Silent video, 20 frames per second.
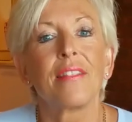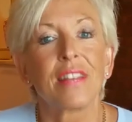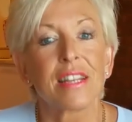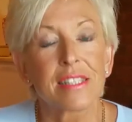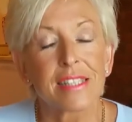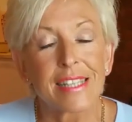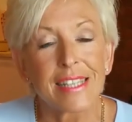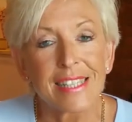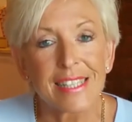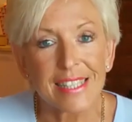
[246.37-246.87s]
and
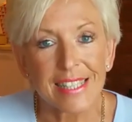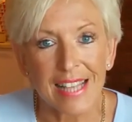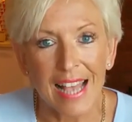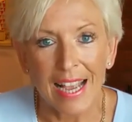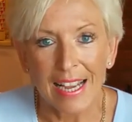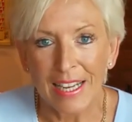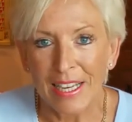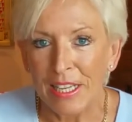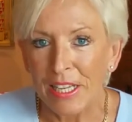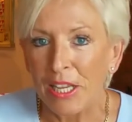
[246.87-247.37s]
that's
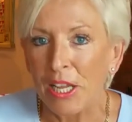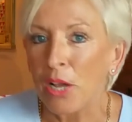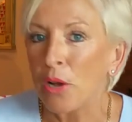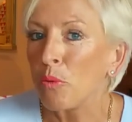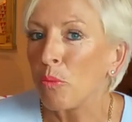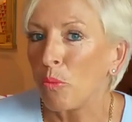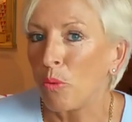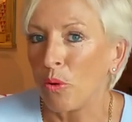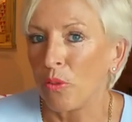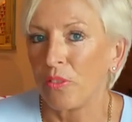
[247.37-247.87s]
exactly
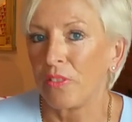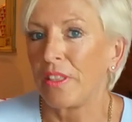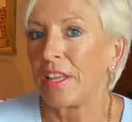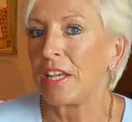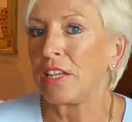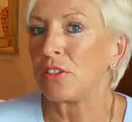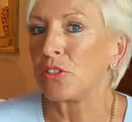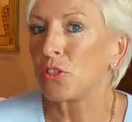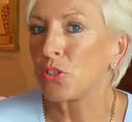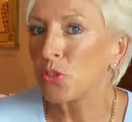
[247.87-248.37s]
what
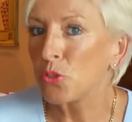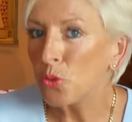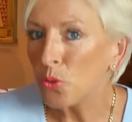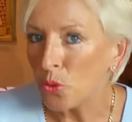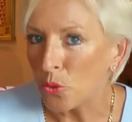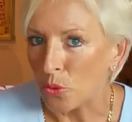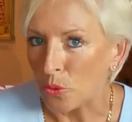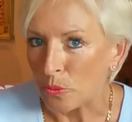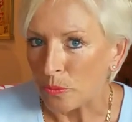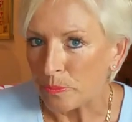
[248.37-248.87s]
they
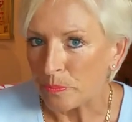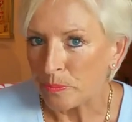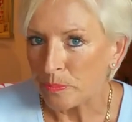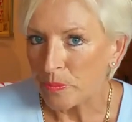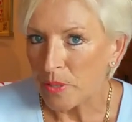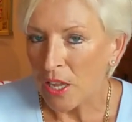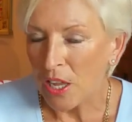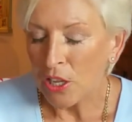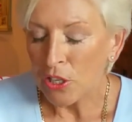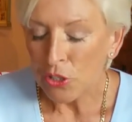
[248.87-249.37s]
saw.
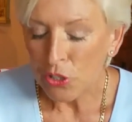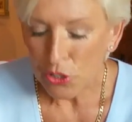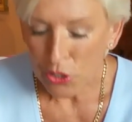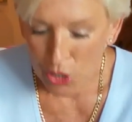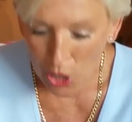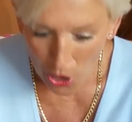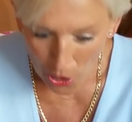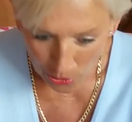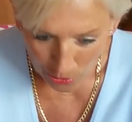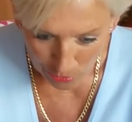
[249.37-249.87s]

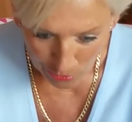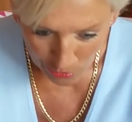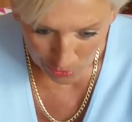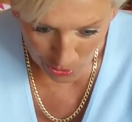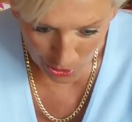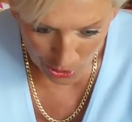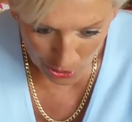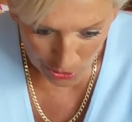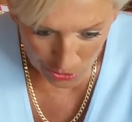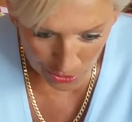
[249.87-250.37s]
So
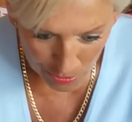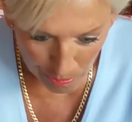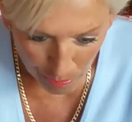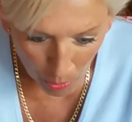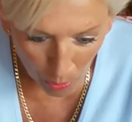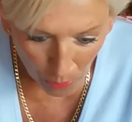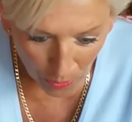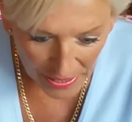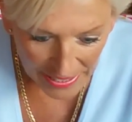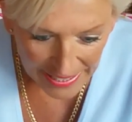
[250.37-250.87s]
the
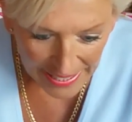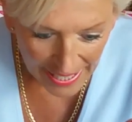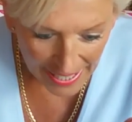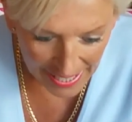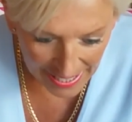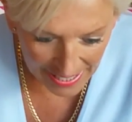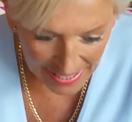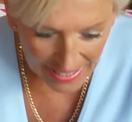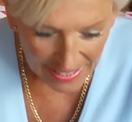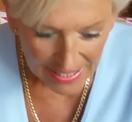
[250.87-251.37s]

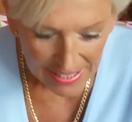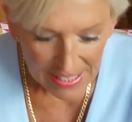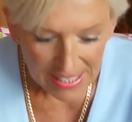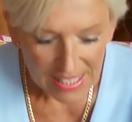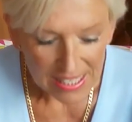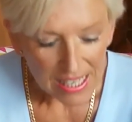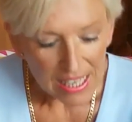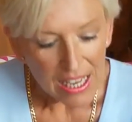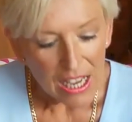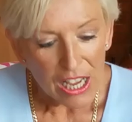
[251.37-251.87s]
point
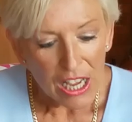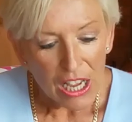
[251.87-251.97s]
is,